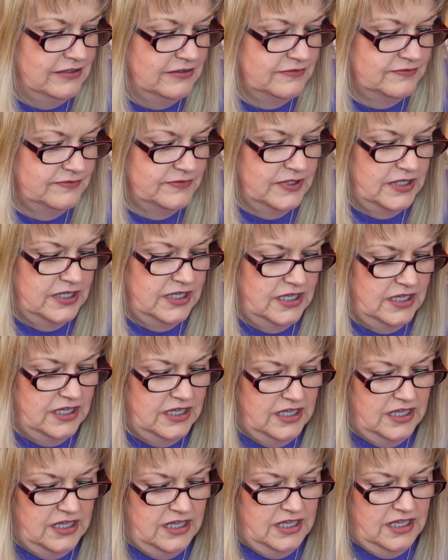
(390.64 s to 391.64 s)

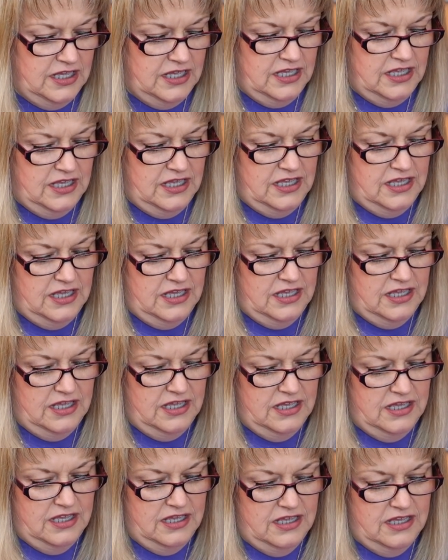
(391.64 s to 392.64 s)

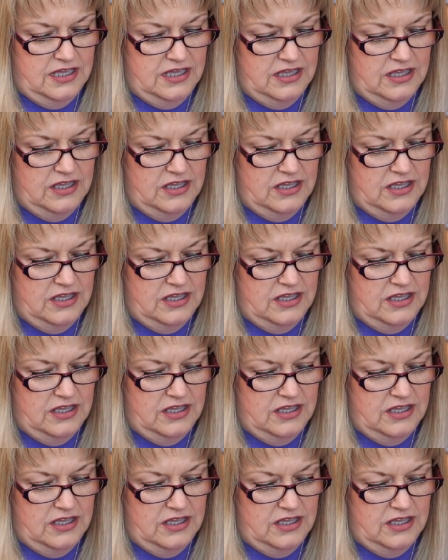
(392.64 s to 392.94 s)
(no one is talking)